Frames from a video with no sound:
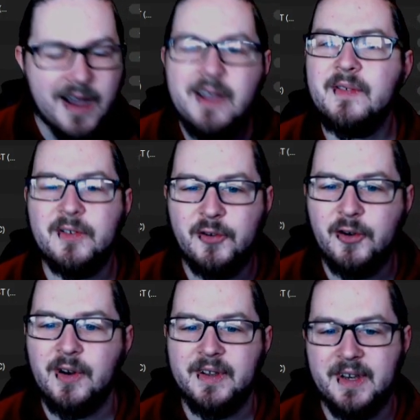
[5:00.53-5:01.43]
I've
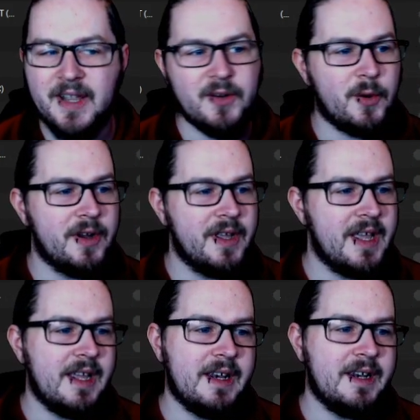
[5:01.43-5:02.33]
struggled to get to work
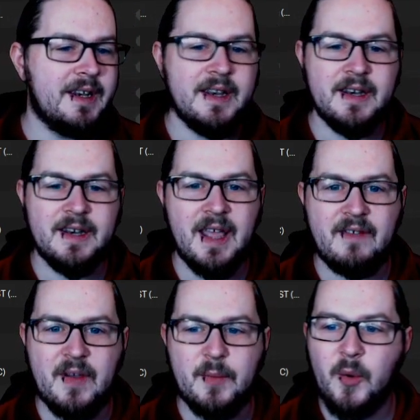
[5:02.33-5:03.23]
in
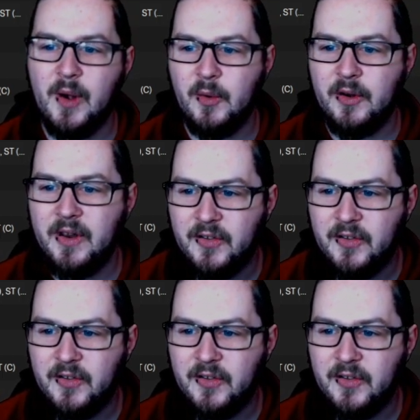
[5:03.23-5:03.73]
FM21